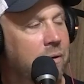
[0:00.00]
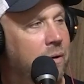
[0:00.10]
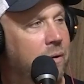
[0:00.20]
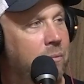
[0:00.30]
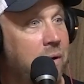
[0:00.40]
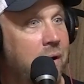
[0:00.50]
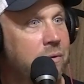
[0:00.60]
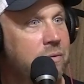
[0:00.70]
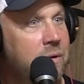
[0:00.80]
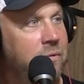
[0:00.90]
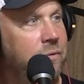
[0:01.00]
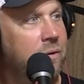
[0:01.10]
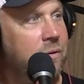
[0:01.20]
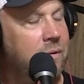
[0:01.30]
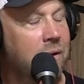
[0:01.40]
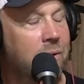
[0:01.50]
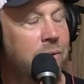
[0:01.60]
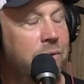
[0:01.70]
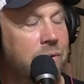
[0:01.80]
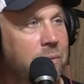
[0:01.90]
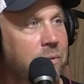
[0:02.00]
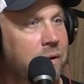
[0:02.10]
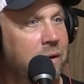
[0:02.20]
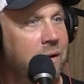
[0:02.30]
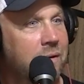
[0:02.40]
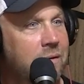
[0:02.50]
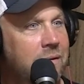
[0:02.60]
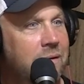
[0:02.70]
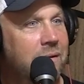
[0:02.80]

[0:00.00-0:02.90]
hell no. Probably don't sleep the whole trip, really, because...